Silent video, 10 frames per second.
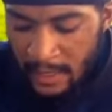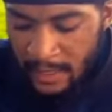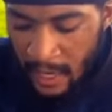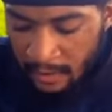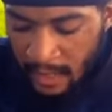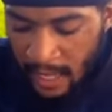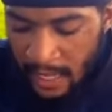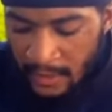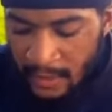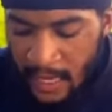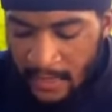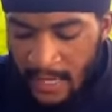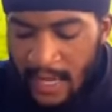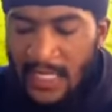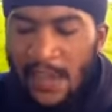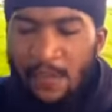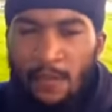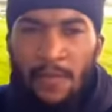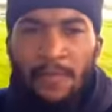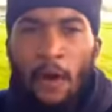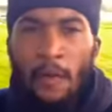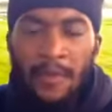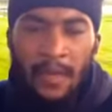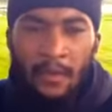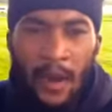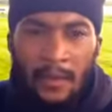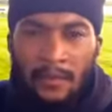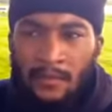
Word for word: done things that is evil before me, right?